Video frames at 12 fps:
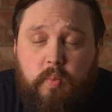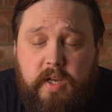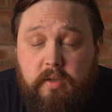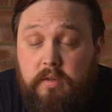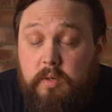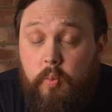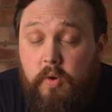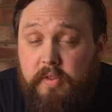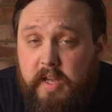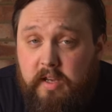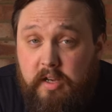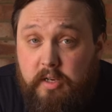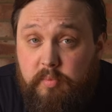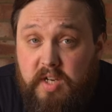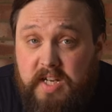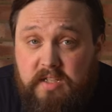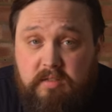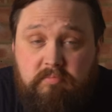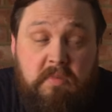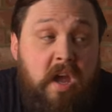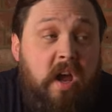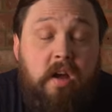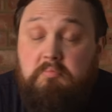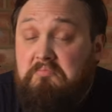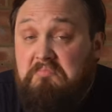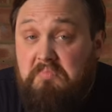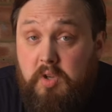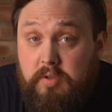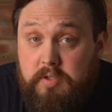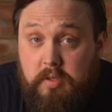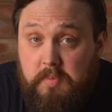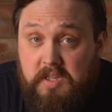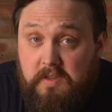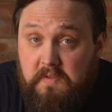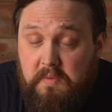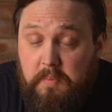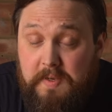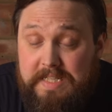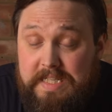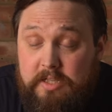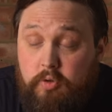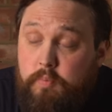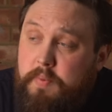where you're going to want that kind of protection, not so much of a big deal.